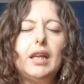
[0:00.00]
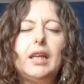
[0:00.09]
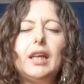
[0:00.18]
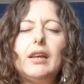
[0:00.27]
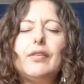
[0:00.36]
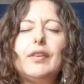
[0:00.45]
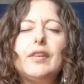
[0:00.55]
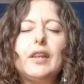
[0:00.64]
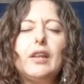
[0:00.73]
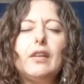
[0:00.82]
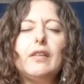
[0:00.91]
gifts,
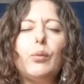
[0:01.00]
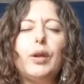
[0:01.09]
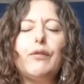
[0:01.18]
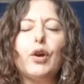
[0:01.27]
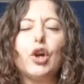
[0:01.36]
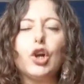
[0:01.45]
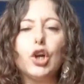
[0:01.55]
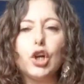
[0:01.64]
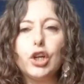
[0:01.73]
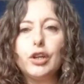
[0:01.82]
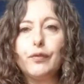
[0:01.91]
skills that we've
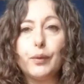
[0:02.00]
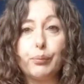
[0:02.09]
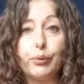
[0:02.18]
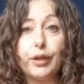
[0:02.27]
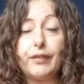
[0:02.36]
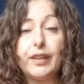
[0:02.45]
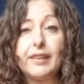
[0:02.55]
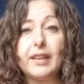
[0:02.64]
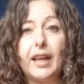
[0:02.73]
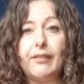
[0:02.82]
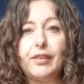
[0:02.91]
earned from previous
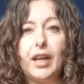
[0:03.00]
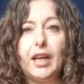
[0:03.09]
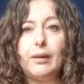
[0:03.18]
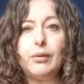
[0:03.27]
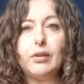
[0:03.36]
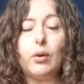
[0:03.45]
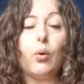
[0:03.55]
lifetimes,